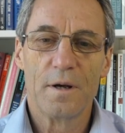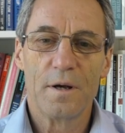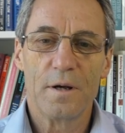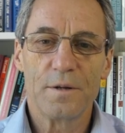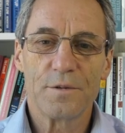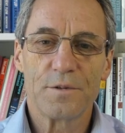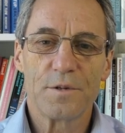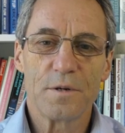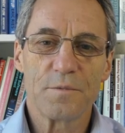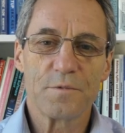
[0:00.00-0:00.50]
And
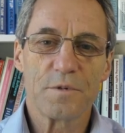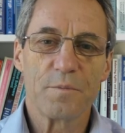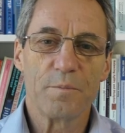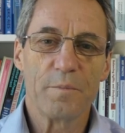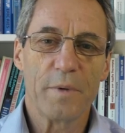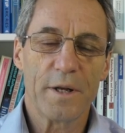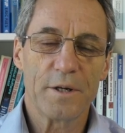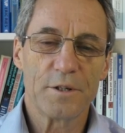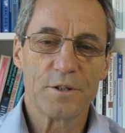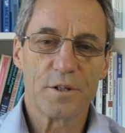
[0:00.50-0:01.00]
in terms of
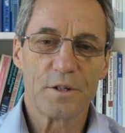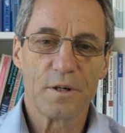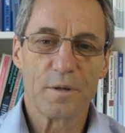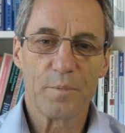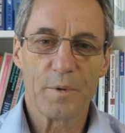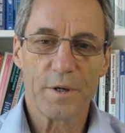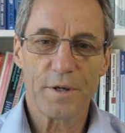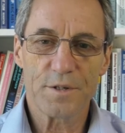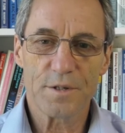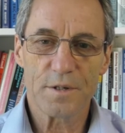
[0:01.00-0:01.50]
managing
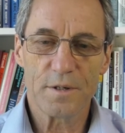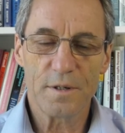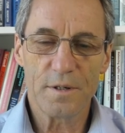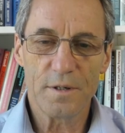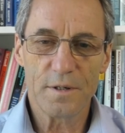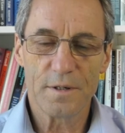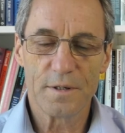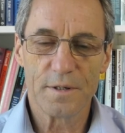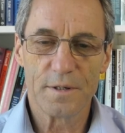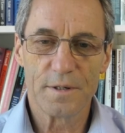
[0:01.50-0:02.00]

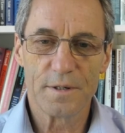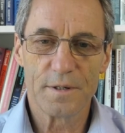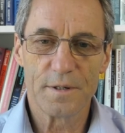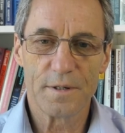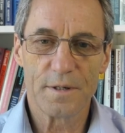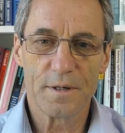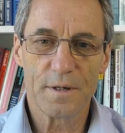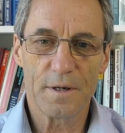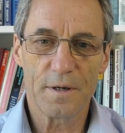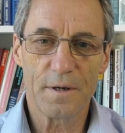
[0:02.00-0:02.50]
complexity,
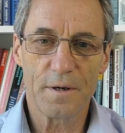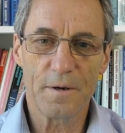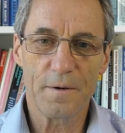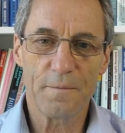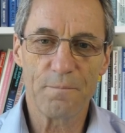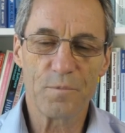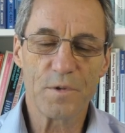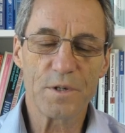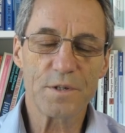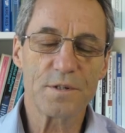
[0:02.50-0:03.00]

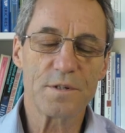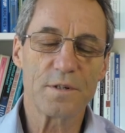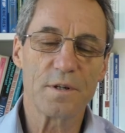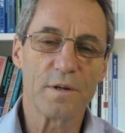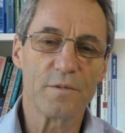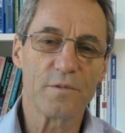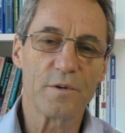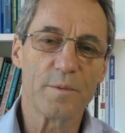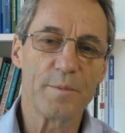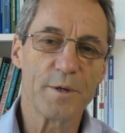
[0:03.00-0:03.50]
this is
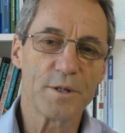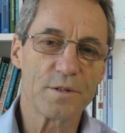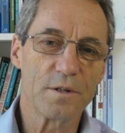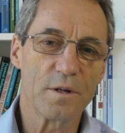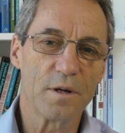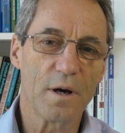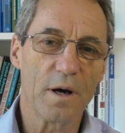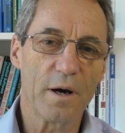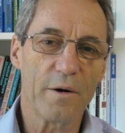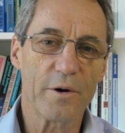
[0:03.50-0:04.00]
done very much in
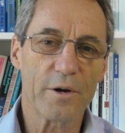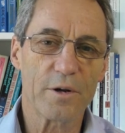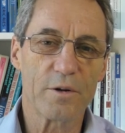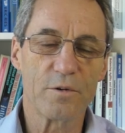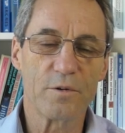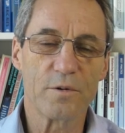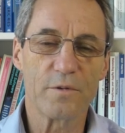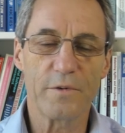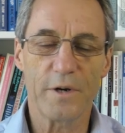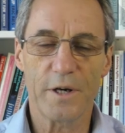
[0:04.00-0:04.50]
a
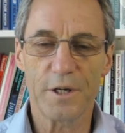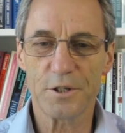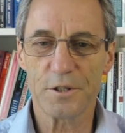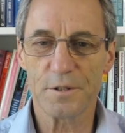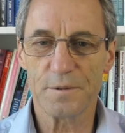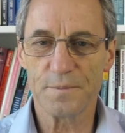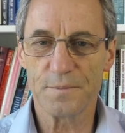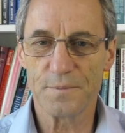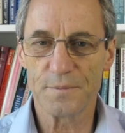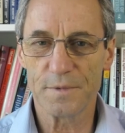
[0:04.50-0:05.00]
hierarchical
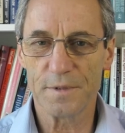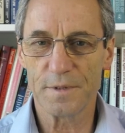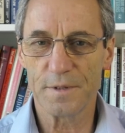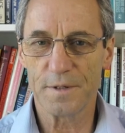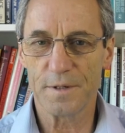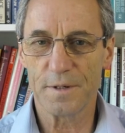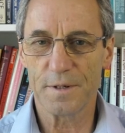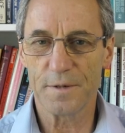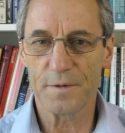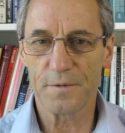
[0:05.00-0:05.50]
fashion.
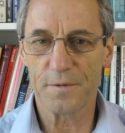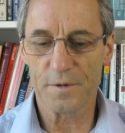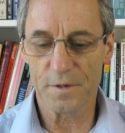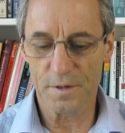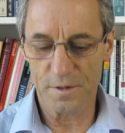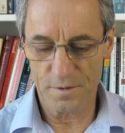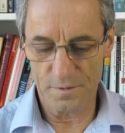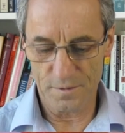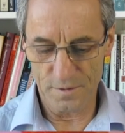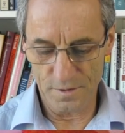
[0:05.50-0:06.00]

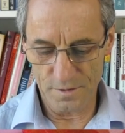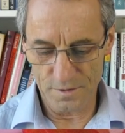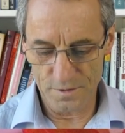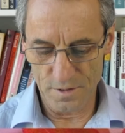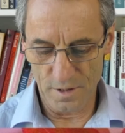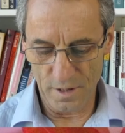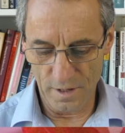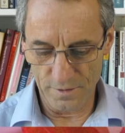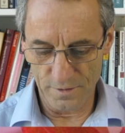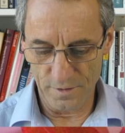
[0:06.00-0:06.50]
The
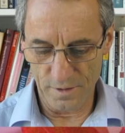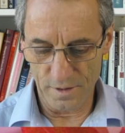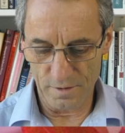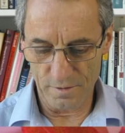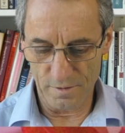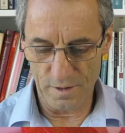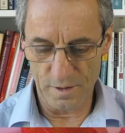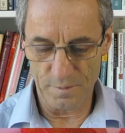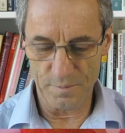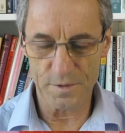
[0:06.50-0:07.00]
entire
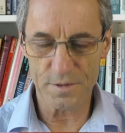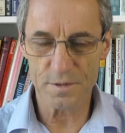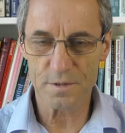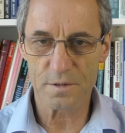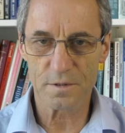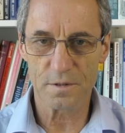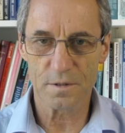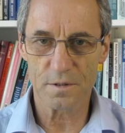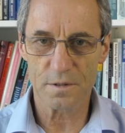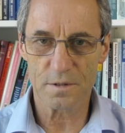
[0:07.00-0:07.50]
diagram
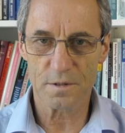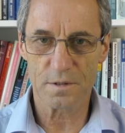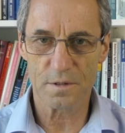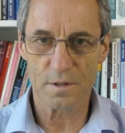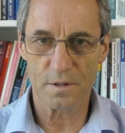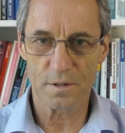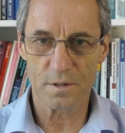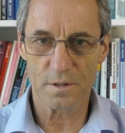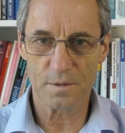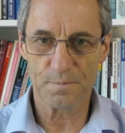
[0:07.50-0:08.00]
is
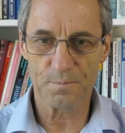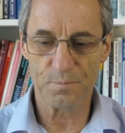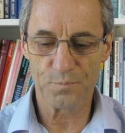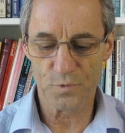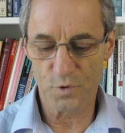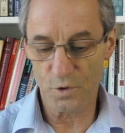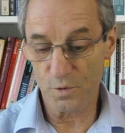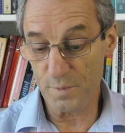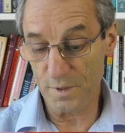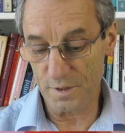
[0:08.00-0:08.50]

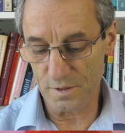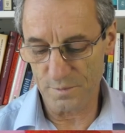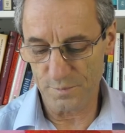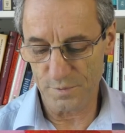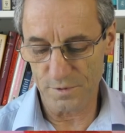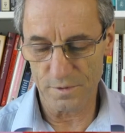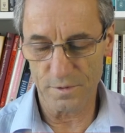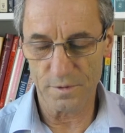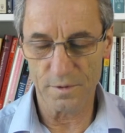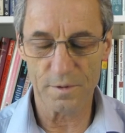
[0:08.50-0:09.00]
too big to
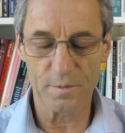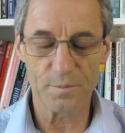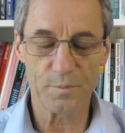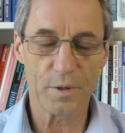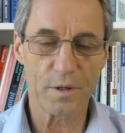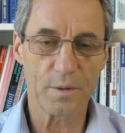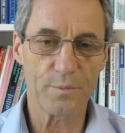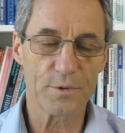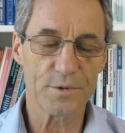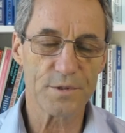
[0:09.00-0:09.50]
put on a
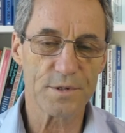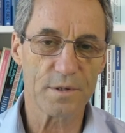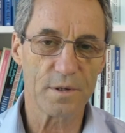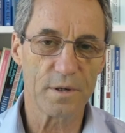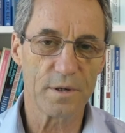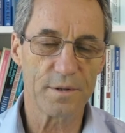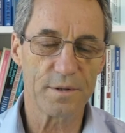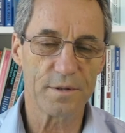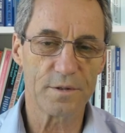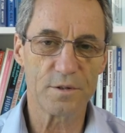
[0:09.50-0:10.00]
PowerPoint
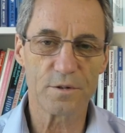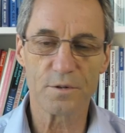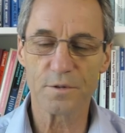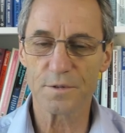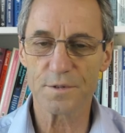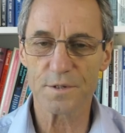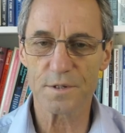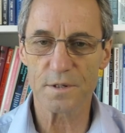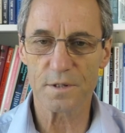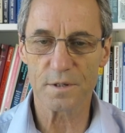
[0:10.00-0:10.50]
slide, then you
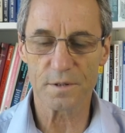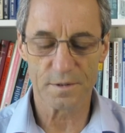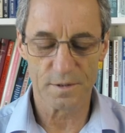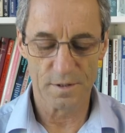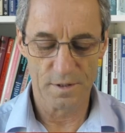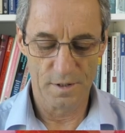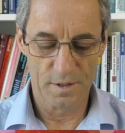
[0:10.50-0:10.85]
couldn't see it.